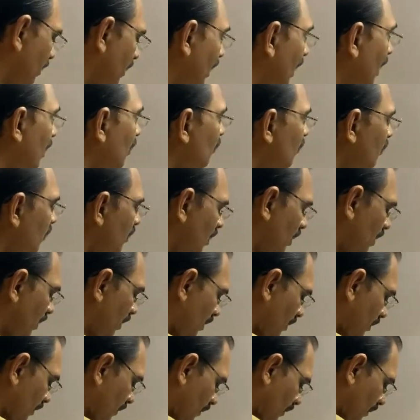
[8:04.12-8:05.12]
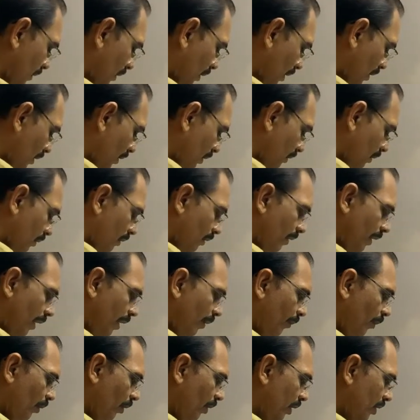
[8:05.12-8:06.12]
Now the
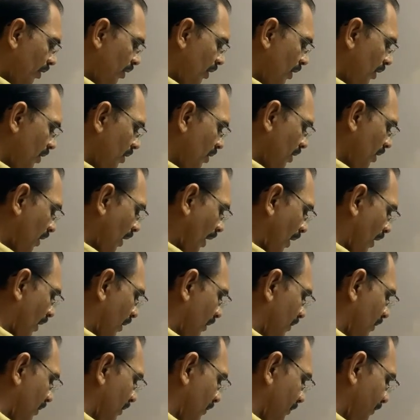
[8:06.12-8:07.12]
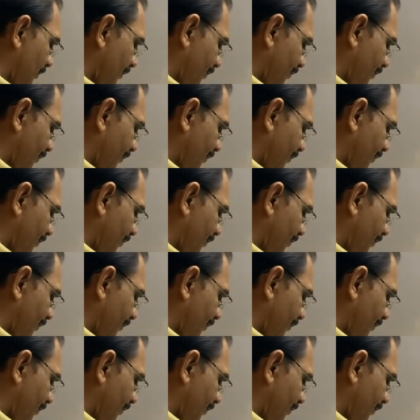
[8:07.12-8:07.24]
reproduction starts.